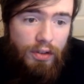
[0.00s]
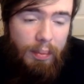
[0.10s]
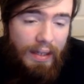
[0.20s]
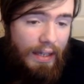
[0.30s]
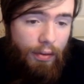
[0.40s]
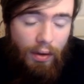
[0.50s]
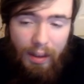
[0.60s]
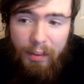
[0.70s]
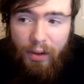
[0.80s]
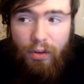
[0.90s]
to be either
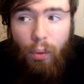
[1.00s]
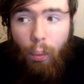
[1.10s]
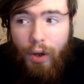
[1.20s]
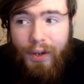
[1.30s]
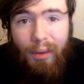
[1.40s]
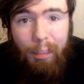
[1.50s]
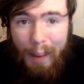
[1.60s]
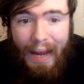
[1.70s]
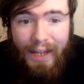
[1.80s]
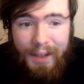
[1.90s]
limited to 1 or
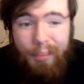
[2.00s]
banned.